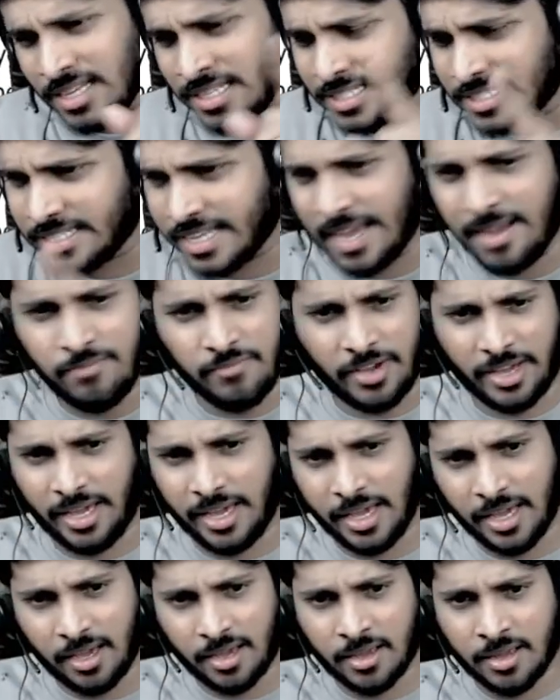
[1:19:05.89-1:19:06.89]
Same
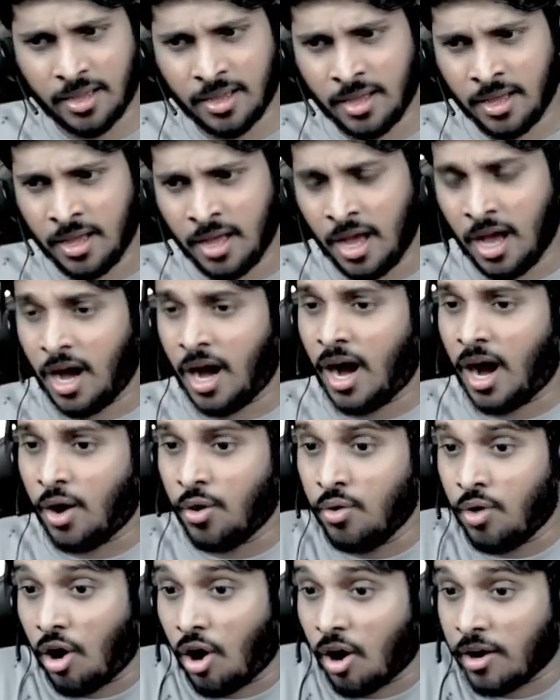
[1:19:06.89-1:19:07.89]
way, how
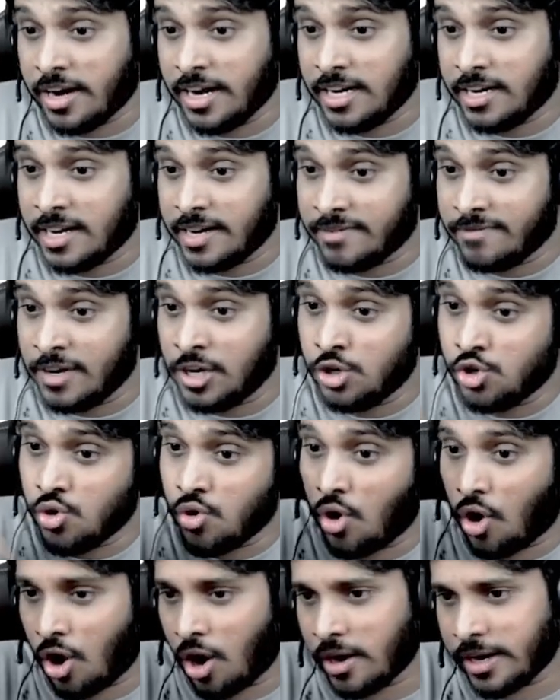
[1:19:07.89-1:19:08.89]
auditor will do
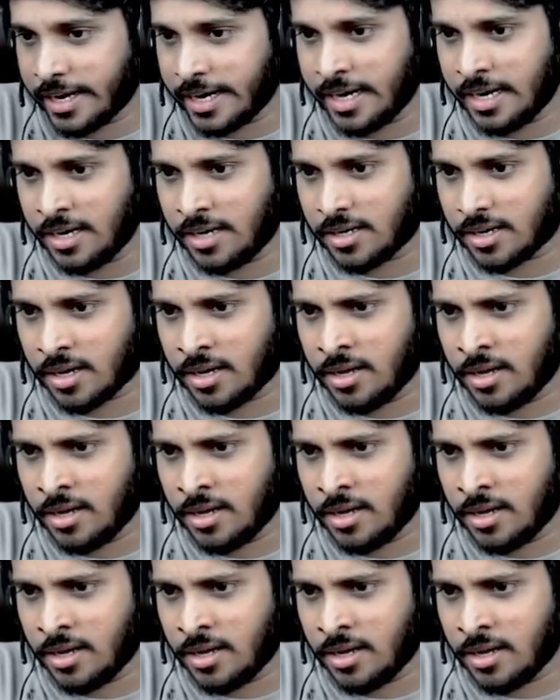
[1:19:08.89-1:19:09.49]
audit?